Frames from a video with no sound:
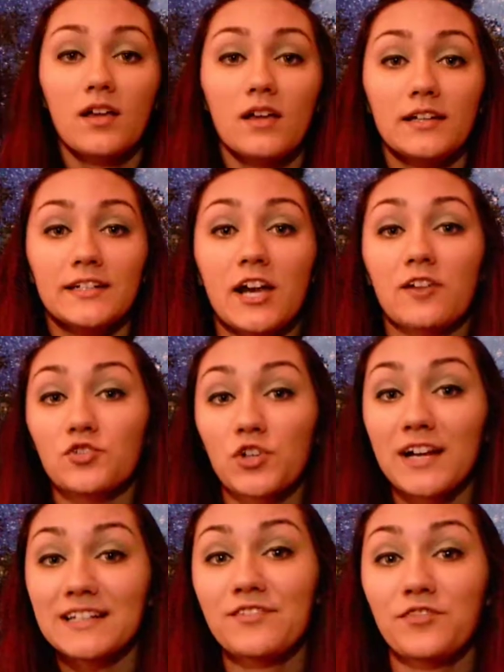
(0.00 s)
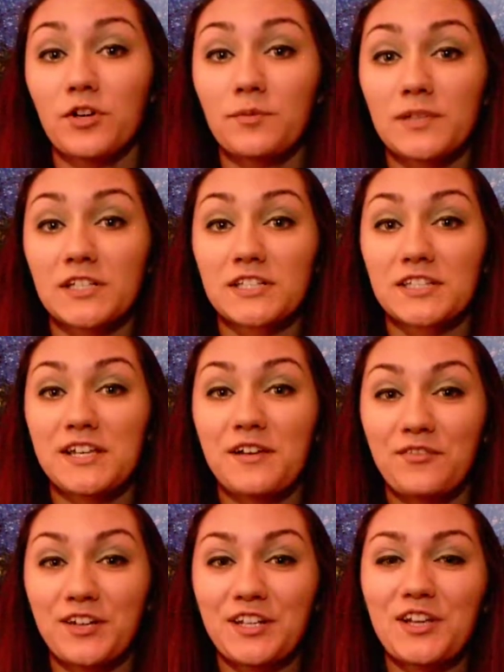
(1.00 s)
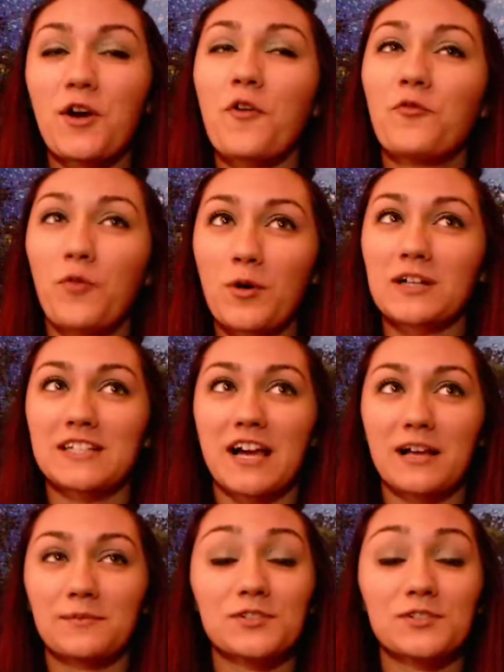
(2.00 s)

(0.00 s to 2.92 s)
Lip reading: Now, I've tried to film this video 4 times,